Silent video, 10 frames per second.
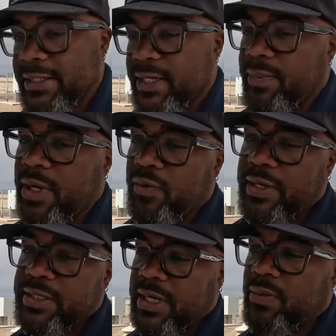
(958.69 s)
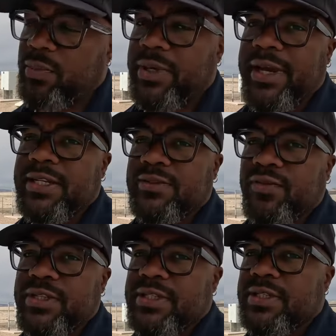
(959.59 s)
tank and my gray tank, I am going to put
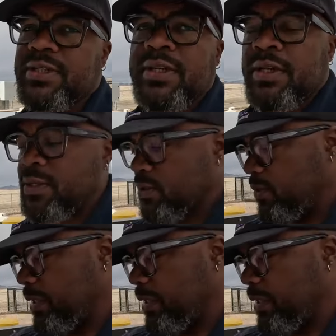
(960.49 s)
antifreeze in so